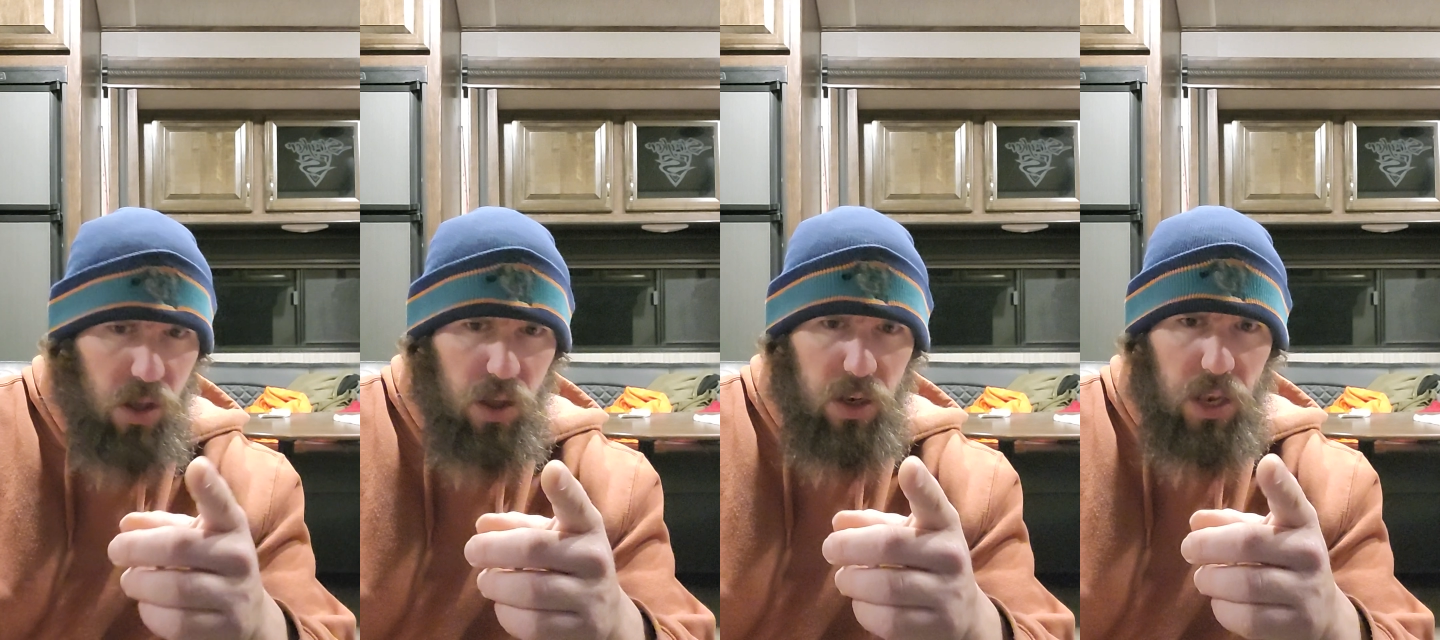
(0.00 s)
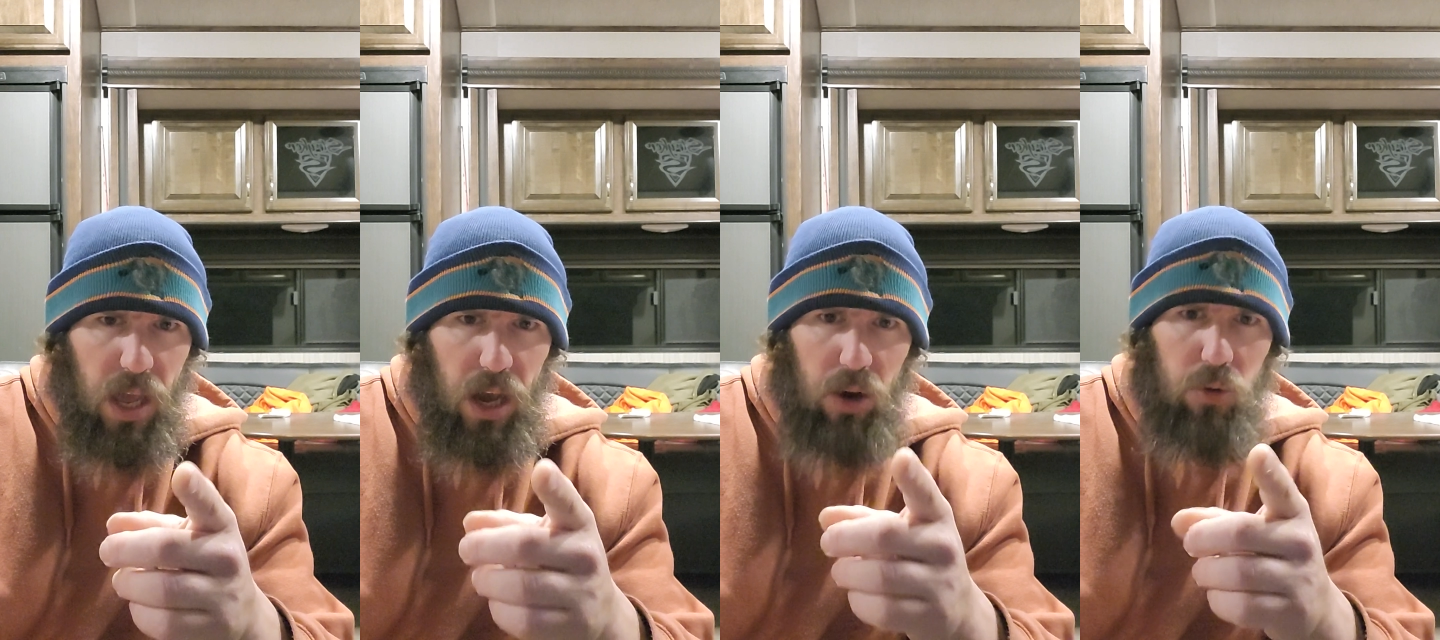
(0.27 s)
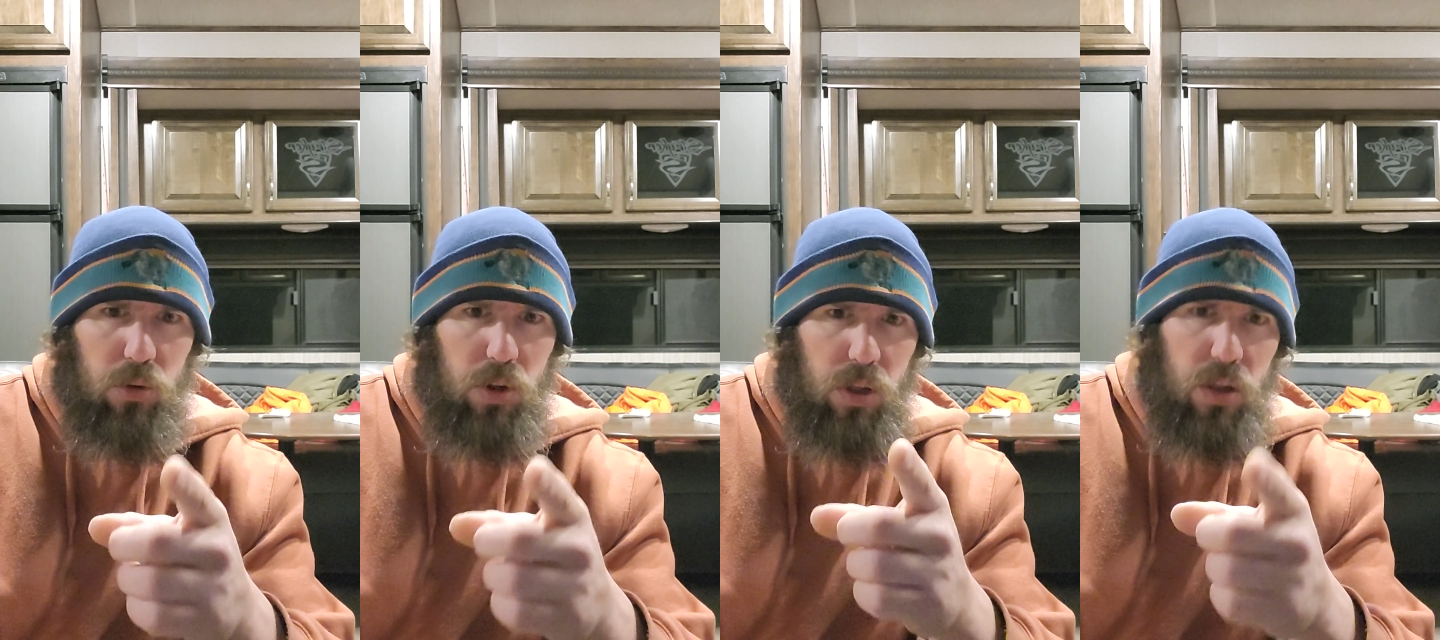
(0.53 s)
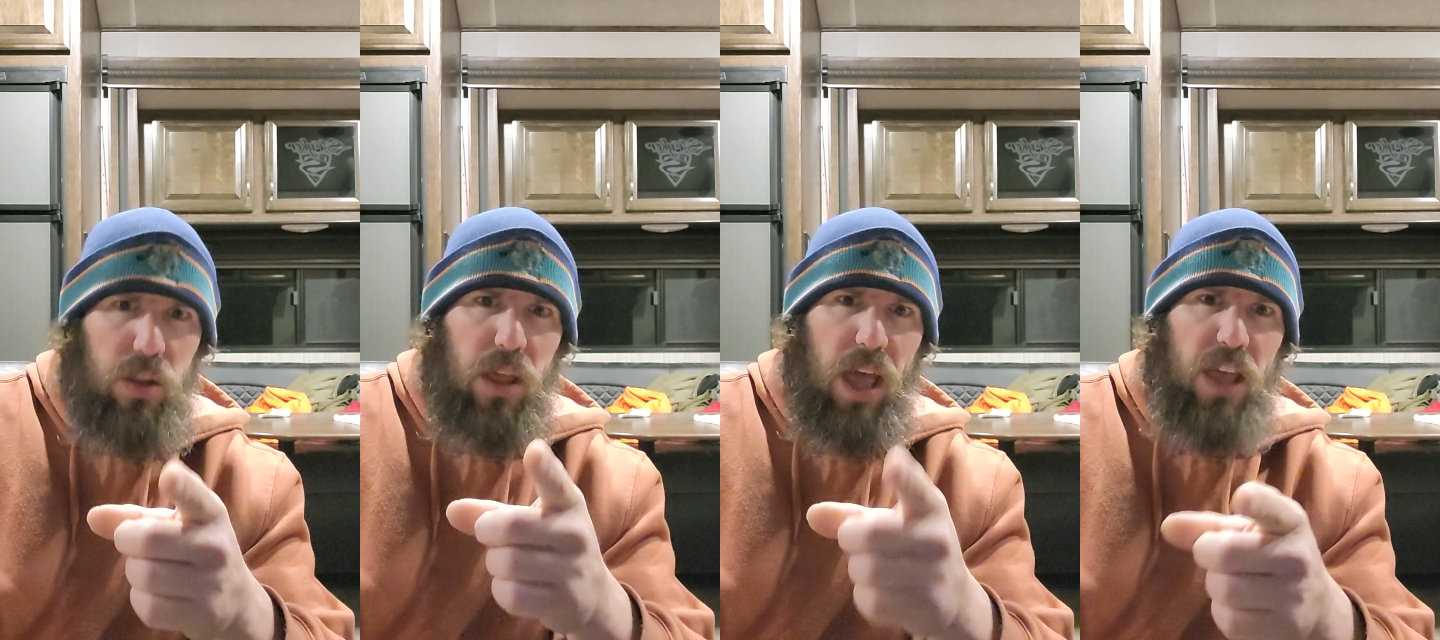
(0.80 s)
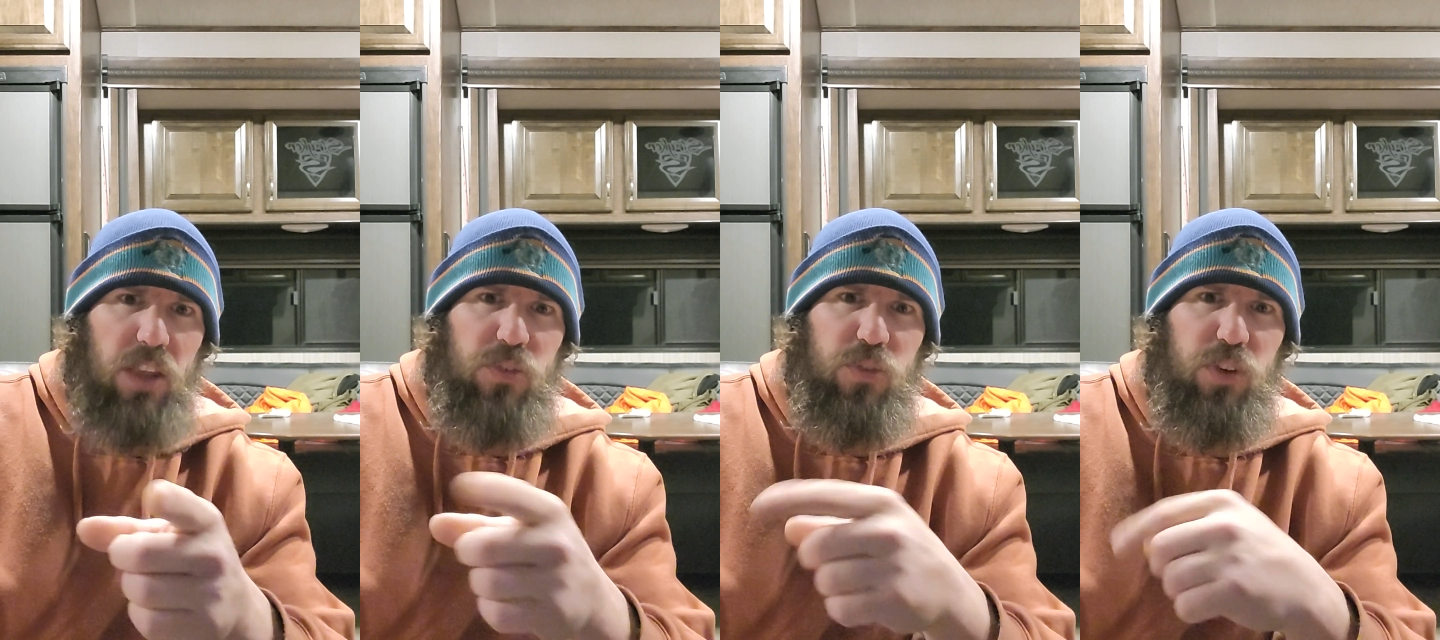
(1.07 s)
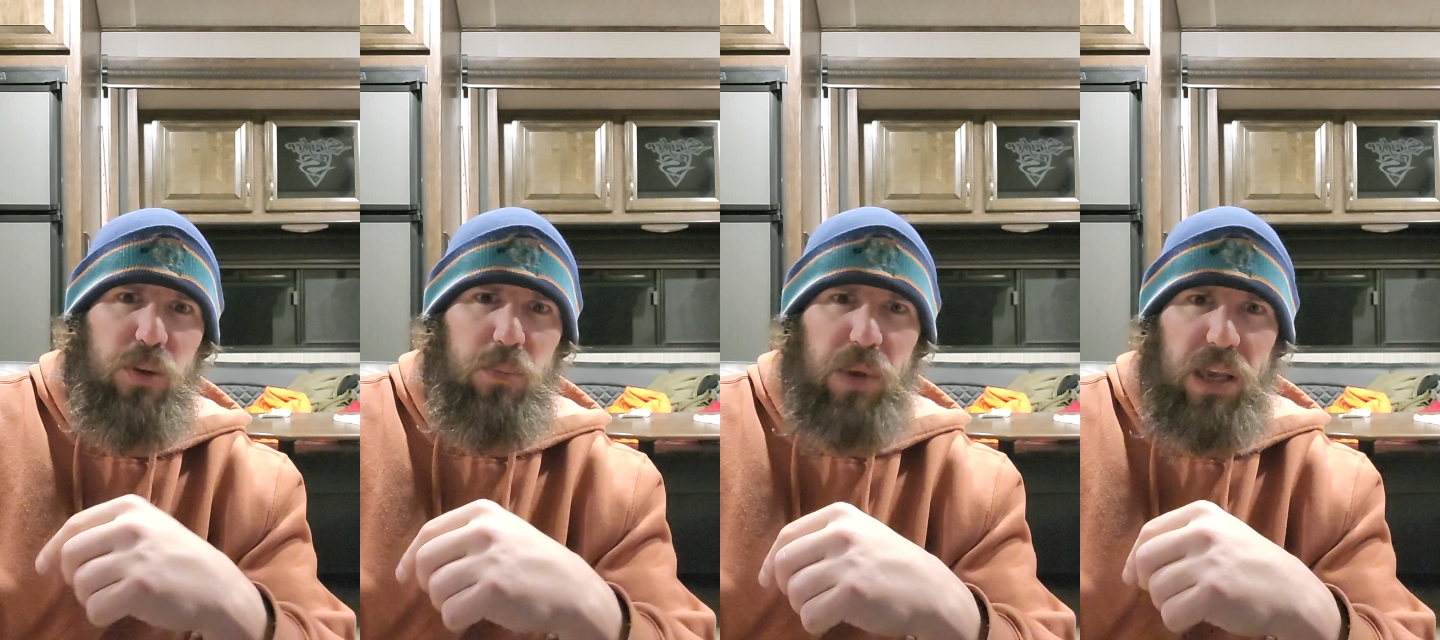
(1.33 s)
Now,
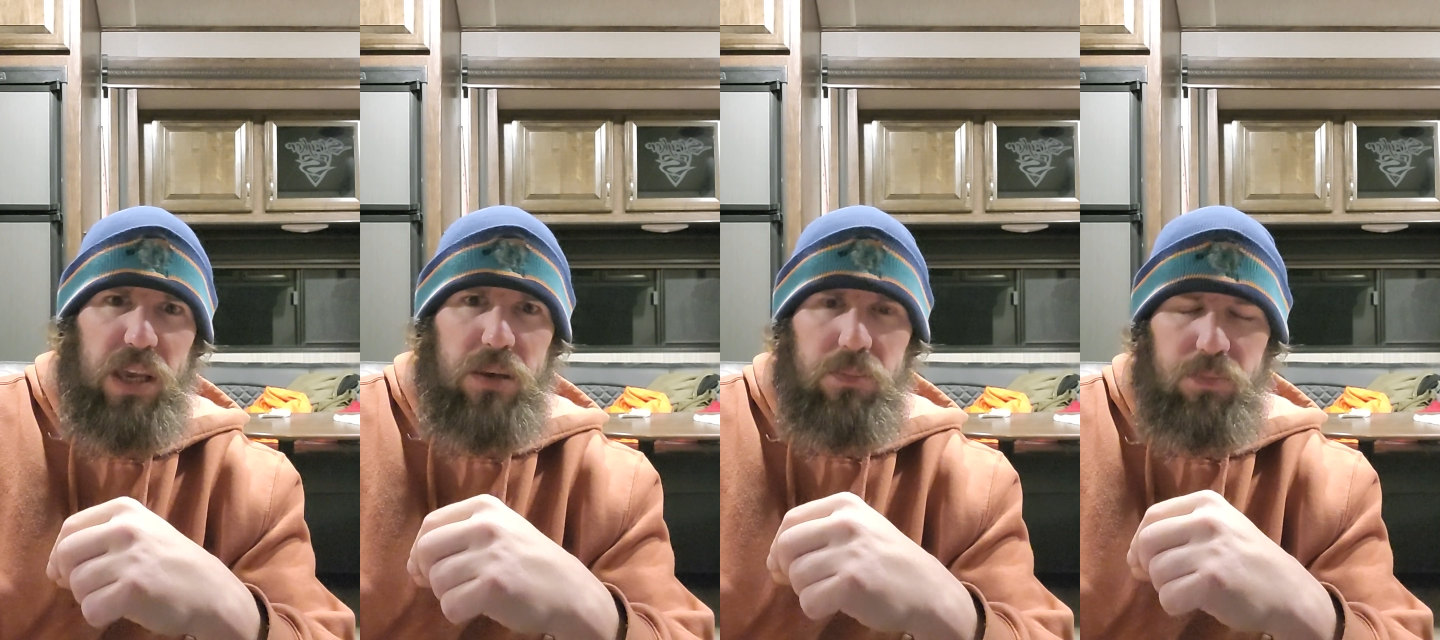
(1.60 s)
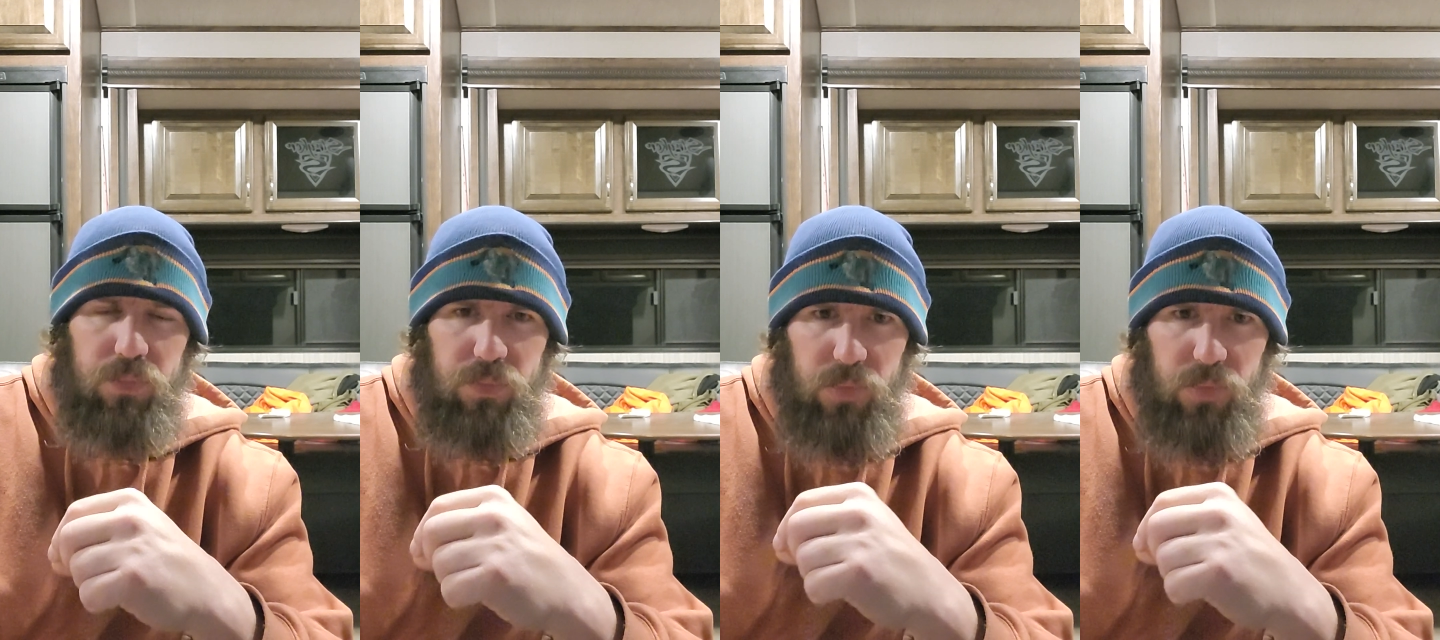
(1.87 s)
SVB,